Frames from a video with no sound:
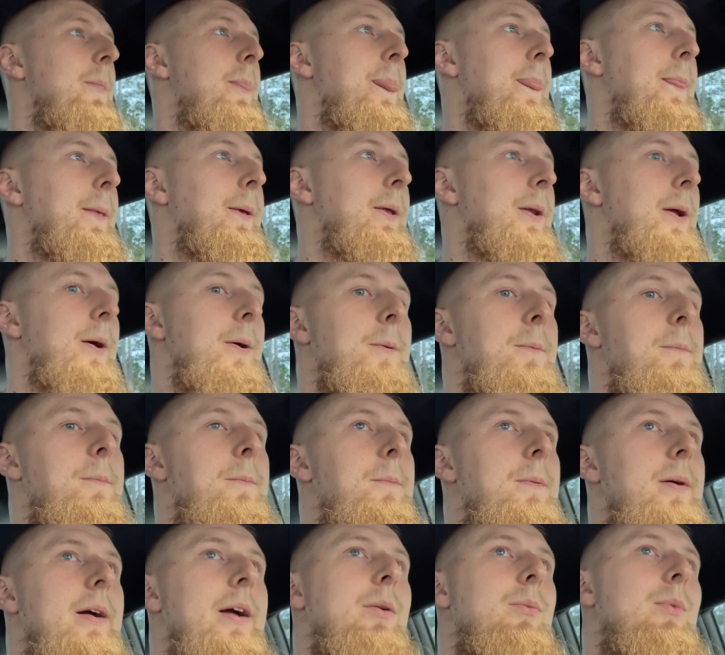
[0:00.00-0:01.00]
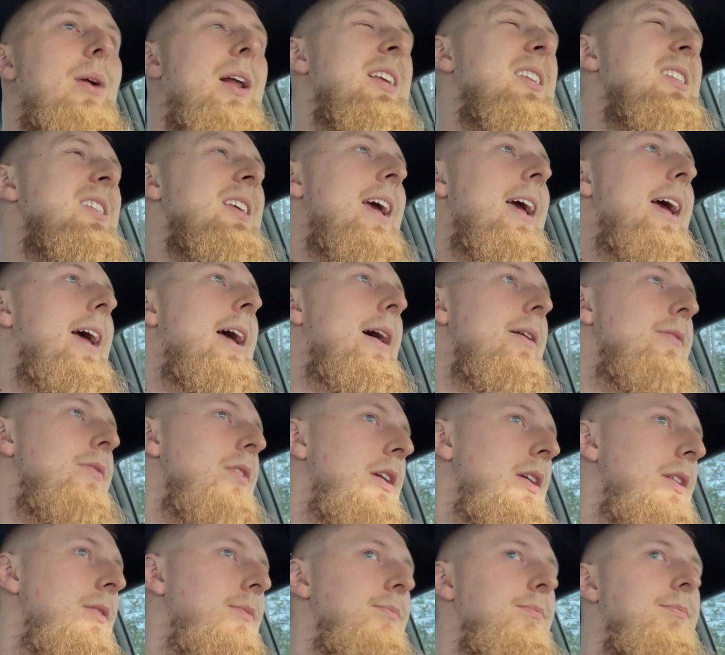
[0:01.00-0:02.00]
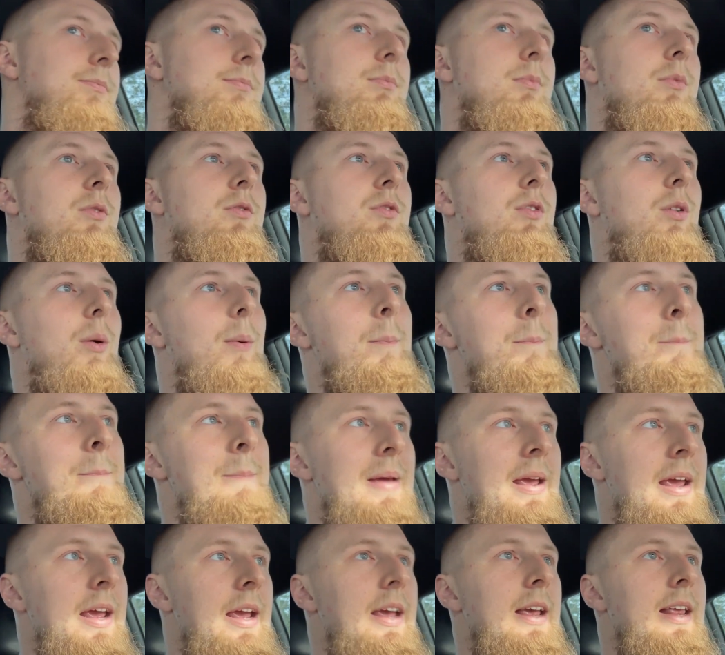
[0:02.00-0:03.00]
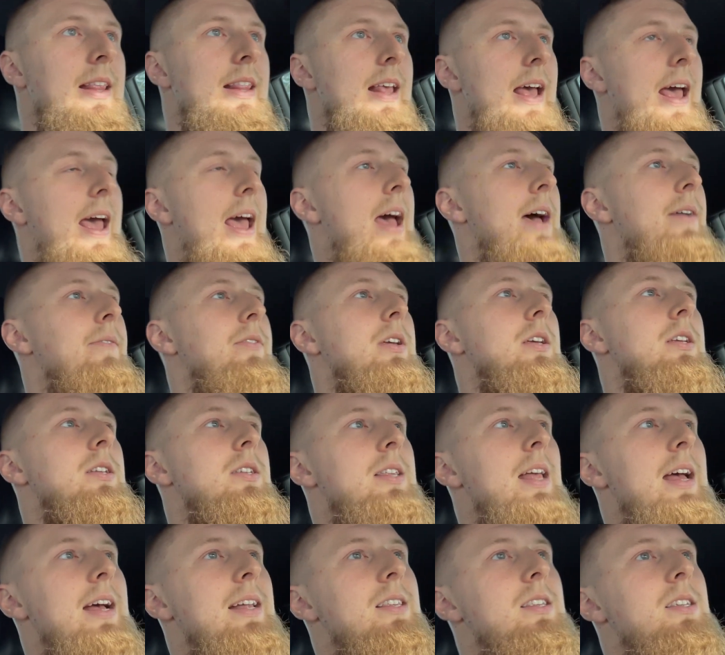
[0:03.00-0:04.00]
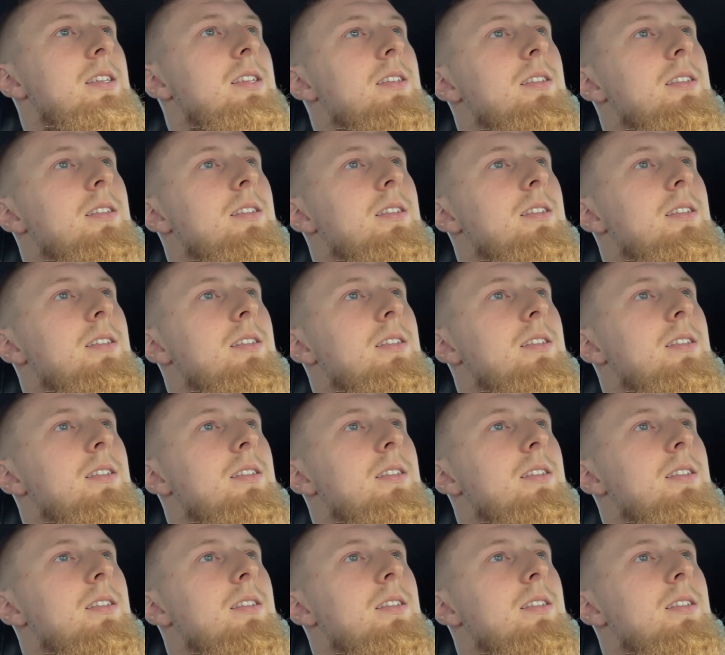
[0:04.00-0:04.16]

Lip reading: And when I say heavy, for me, the heavy is that